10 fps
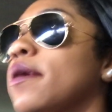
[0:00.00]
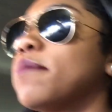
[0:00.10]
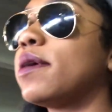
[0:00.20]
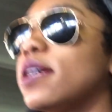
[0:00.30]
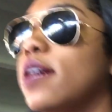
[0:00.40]

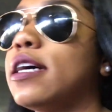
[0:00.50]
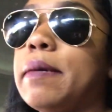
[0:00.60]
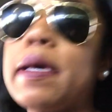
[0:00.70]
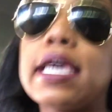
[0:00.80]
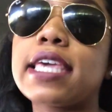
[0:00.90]
But
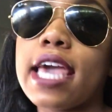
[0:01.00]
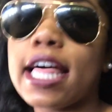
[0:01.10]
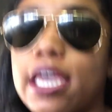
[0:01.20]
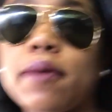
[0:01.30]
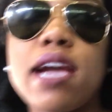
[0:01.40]
um,
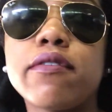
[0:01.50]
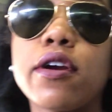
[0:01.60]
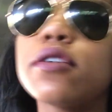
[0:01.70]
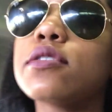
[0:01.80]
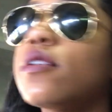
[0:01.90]
yeah, like we have
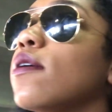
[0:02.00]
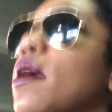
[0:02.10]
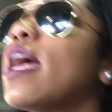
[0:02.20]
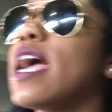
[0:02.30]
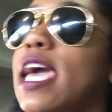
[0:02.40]
rehearsal
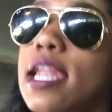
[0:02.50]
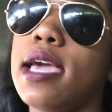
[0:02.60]
and